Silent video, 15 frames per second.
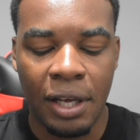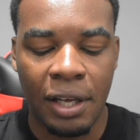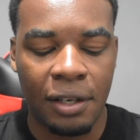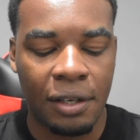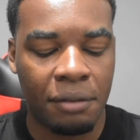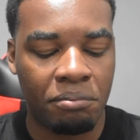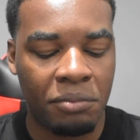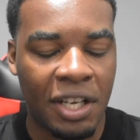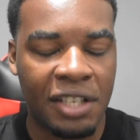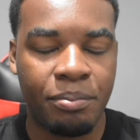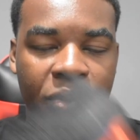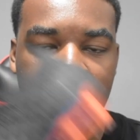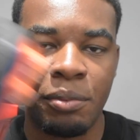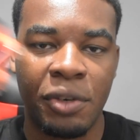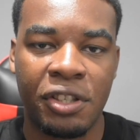And that's
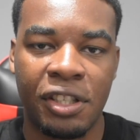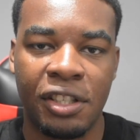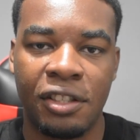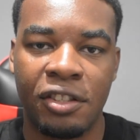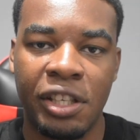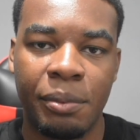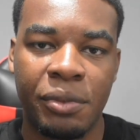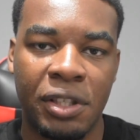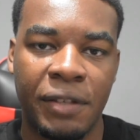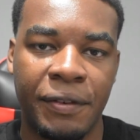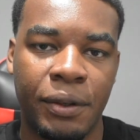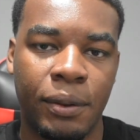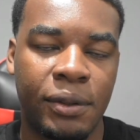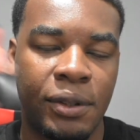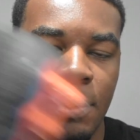pretty much it in terms of the
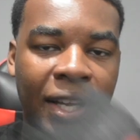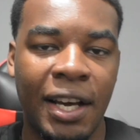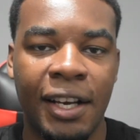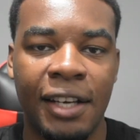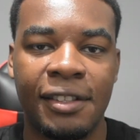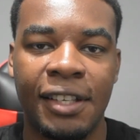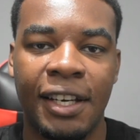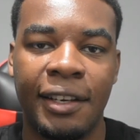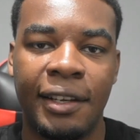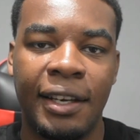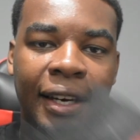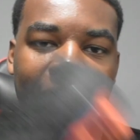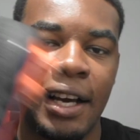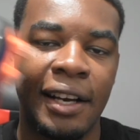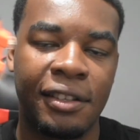video. So like I said,
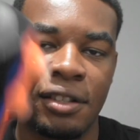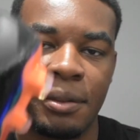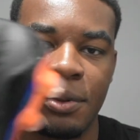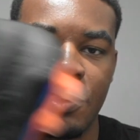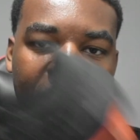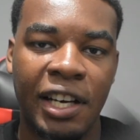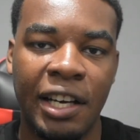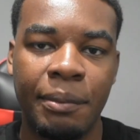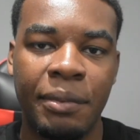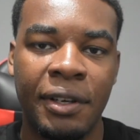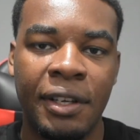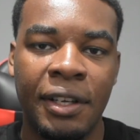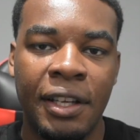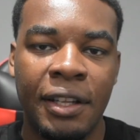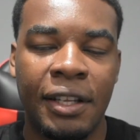like and subscribe.
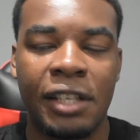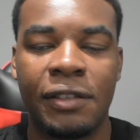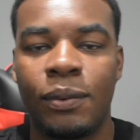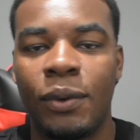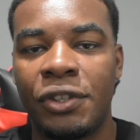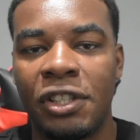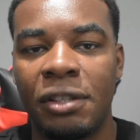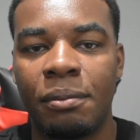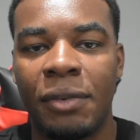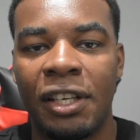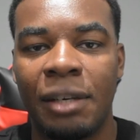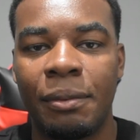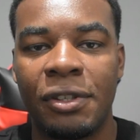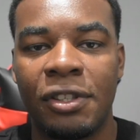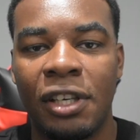Thanks for watching. My
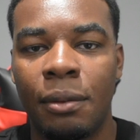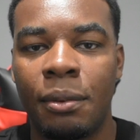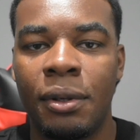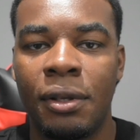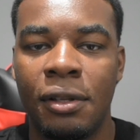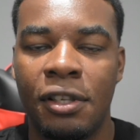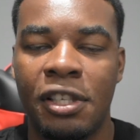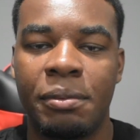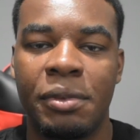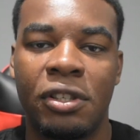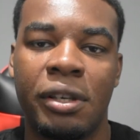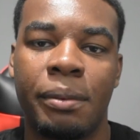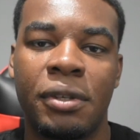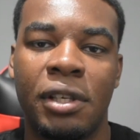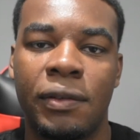name is Sub. This has been
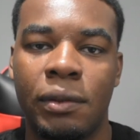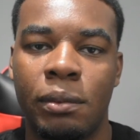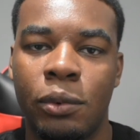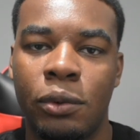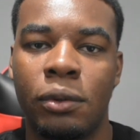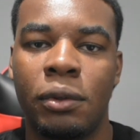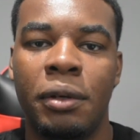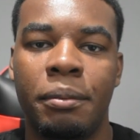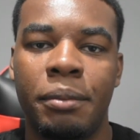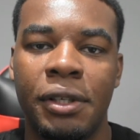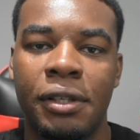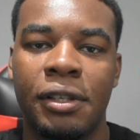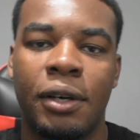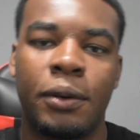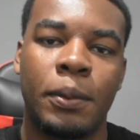SubStanceFtbl.
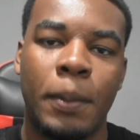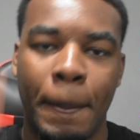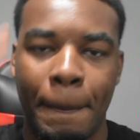Peace out.